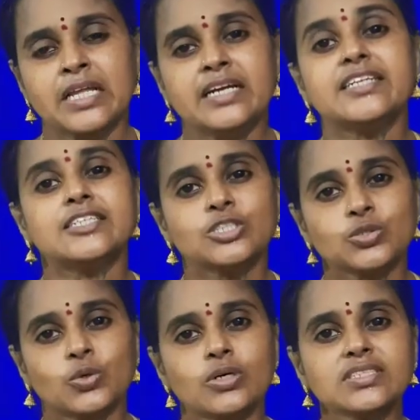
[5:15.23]
It
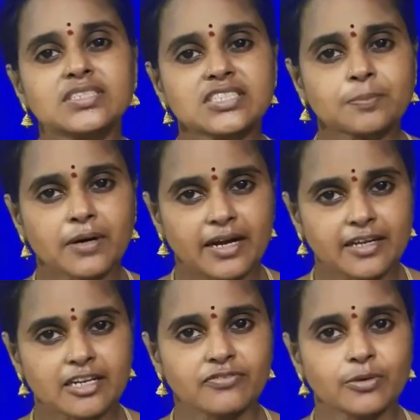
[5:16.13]
stores this prior
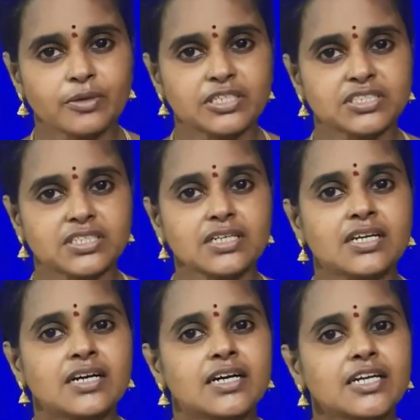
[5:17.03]
information
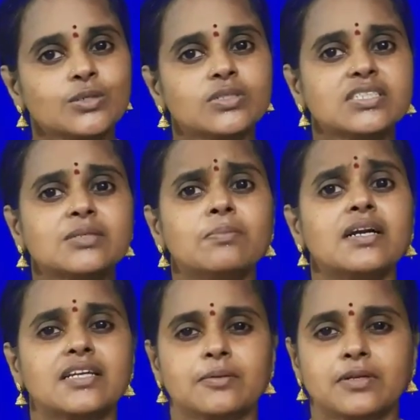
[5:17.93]
into the
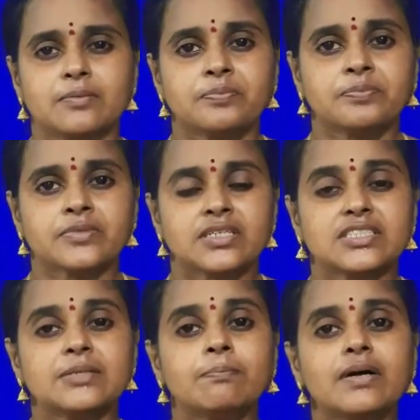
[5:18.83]
symbol table.
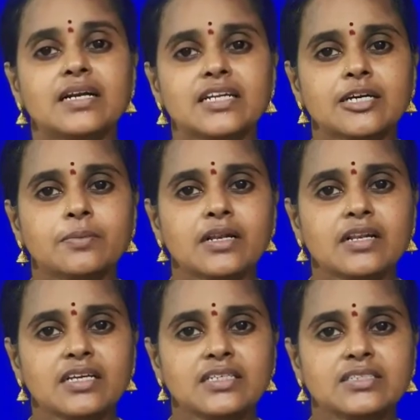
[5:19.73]
Symbol table
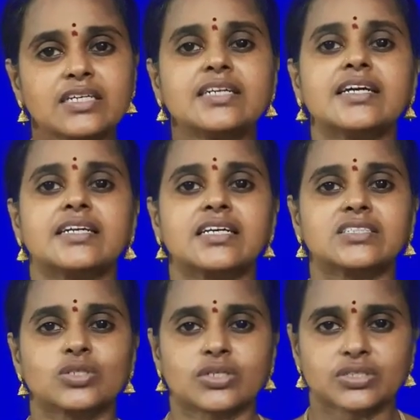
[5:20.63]
is a data
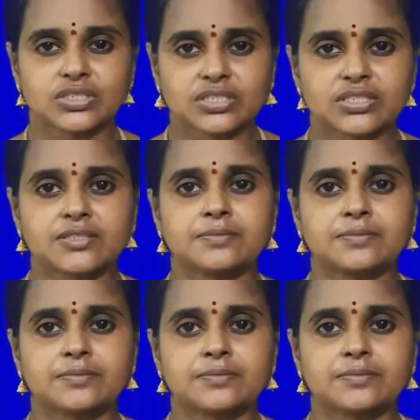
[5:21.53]
structure.